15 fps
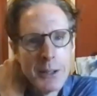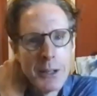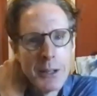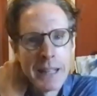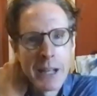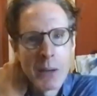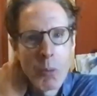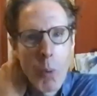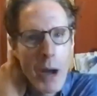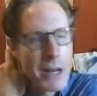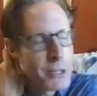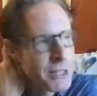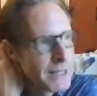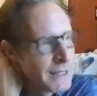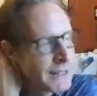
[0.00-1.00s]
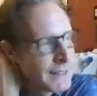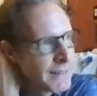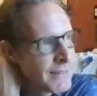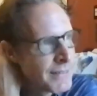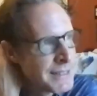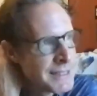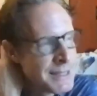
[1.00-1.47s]
like watching
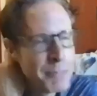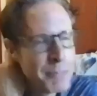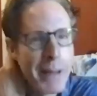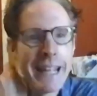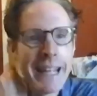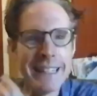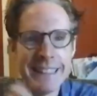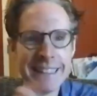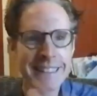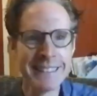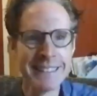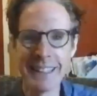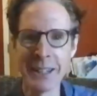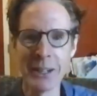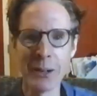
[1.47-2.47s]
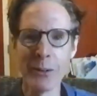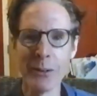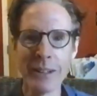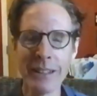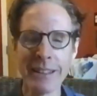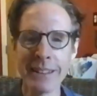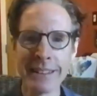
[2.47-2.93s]
the debate, you know,
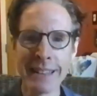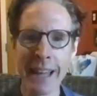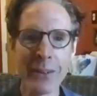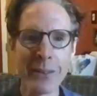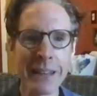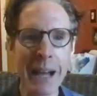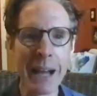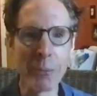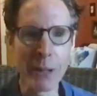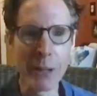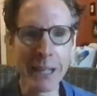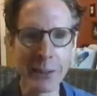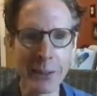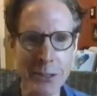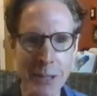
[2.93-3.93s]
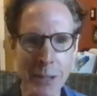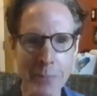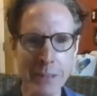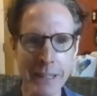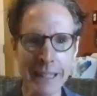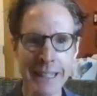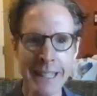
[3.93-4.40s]
later that week or
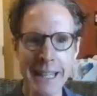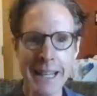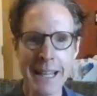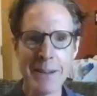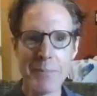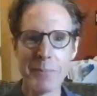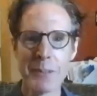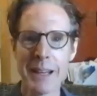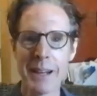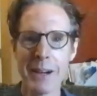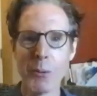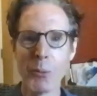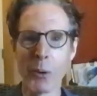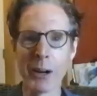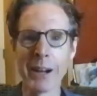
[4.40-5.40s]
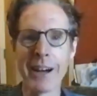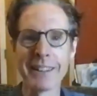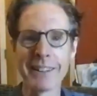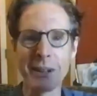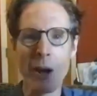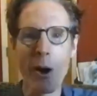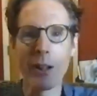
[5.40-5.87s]
something, were
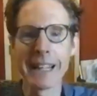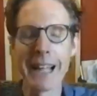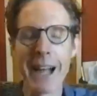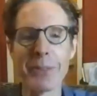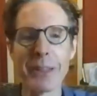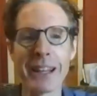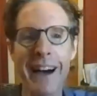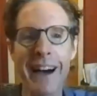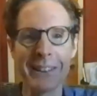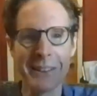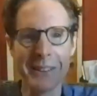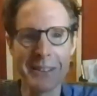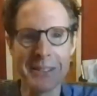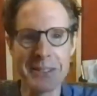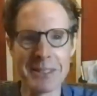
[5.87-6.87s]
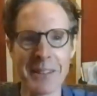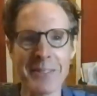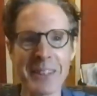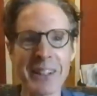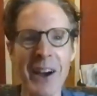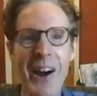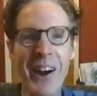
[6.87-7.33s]
calling out the colors of
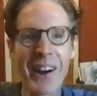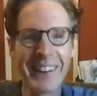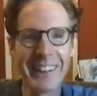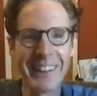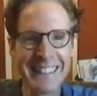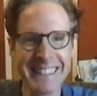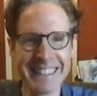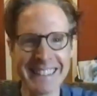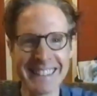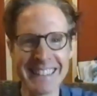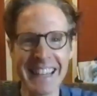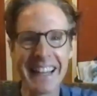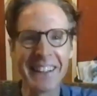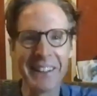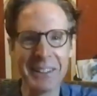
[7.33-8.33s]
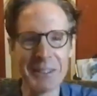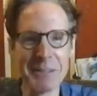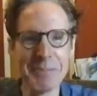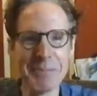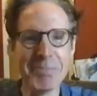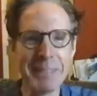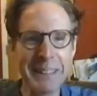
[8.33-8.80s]
the car, yellow,
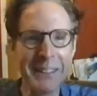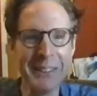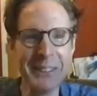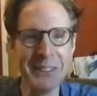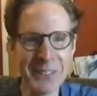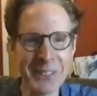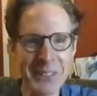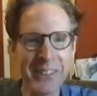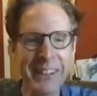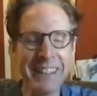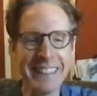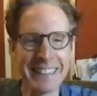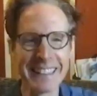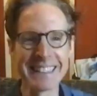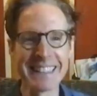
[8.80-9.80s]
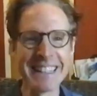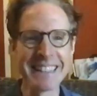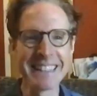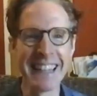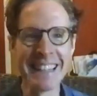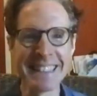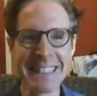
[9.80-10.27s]
blue, green,
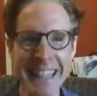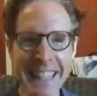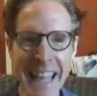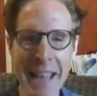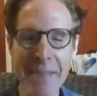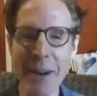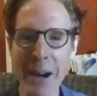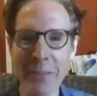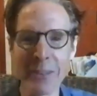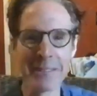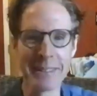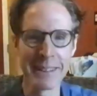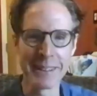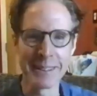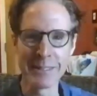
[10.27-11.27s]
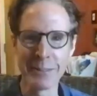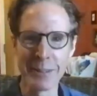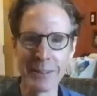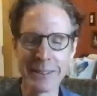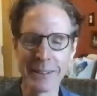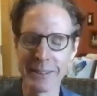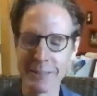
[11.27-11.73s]
as they came out with their
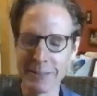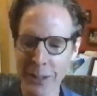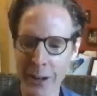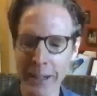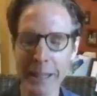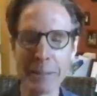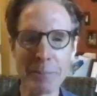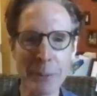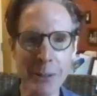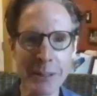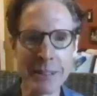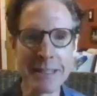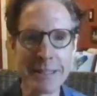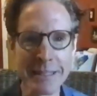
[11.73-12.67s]
talking points.